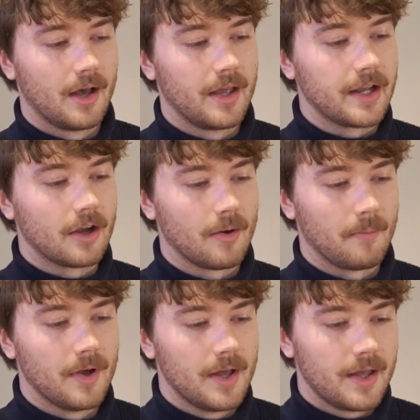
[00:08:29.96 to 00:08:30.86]

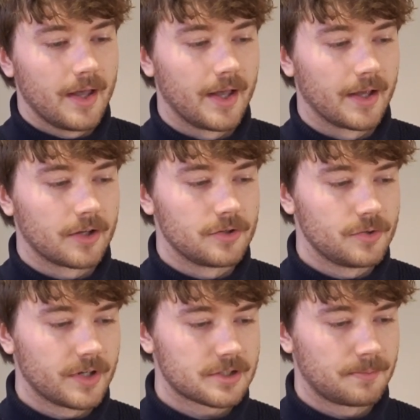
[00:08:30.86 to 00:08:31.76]
income. Could
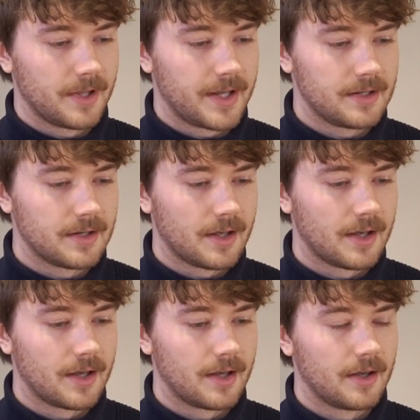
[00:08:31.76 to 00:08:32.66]
you explain
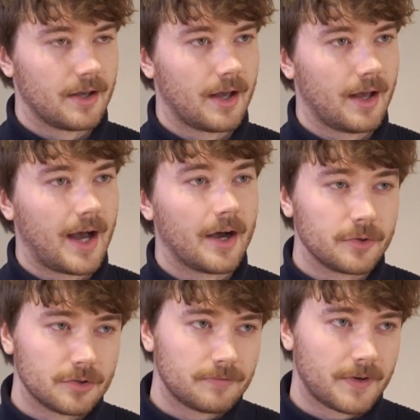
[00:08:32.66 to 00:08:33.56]
how
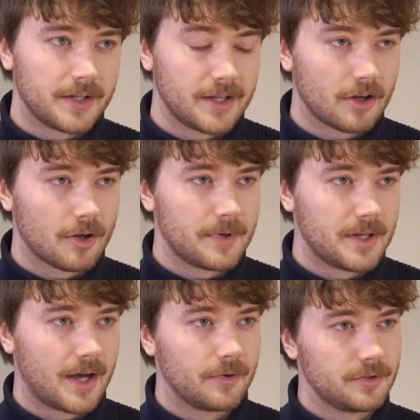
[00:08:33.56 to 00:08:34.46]
you define income
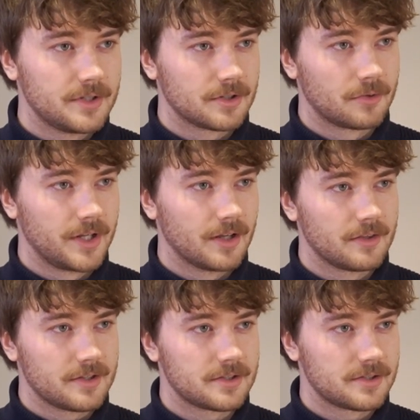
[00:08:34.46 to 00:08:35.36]
and how you disagree
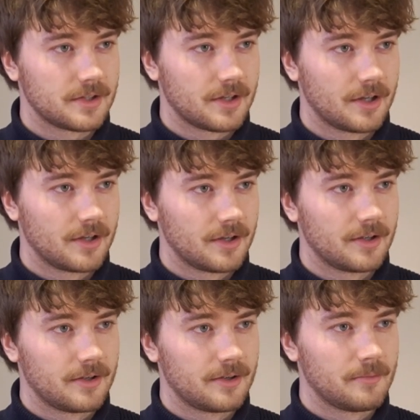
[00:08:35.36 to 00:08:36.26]
on this
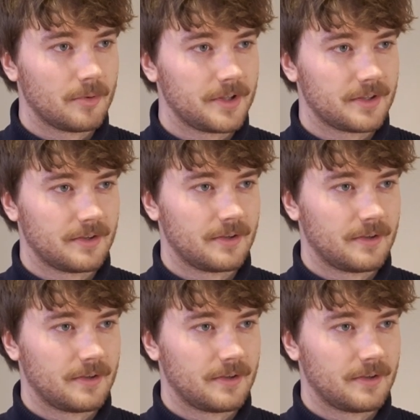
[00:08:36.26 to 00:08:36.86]
moment?